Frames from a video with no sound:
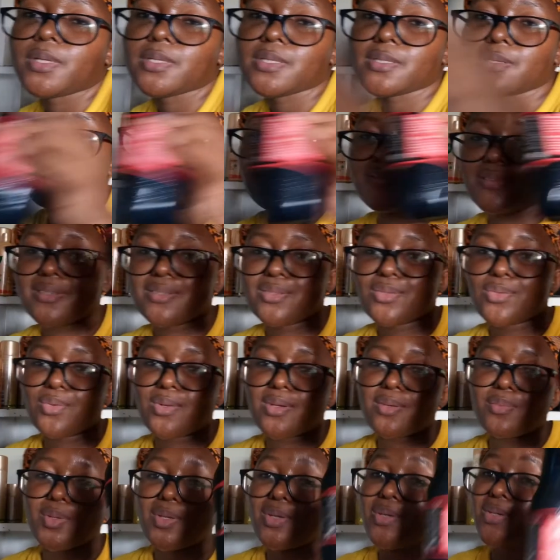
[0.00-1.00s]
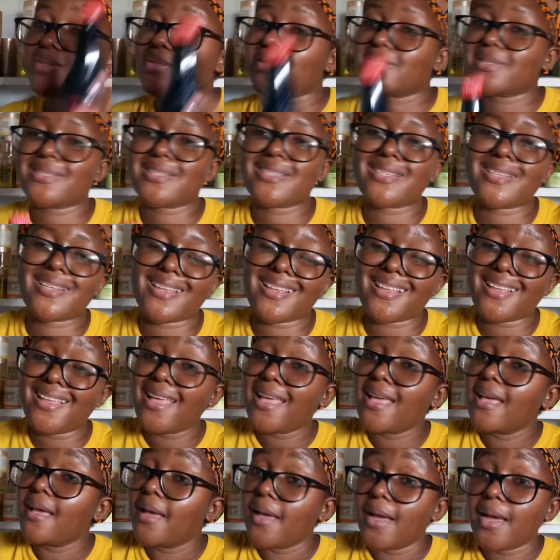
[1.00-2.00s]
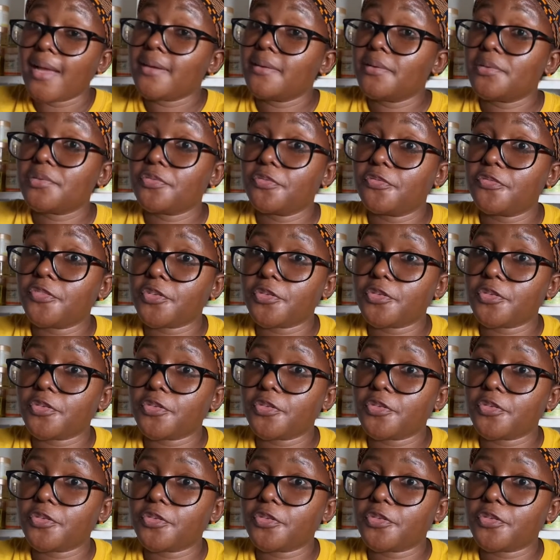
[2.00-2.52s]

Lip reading: myself this one because I need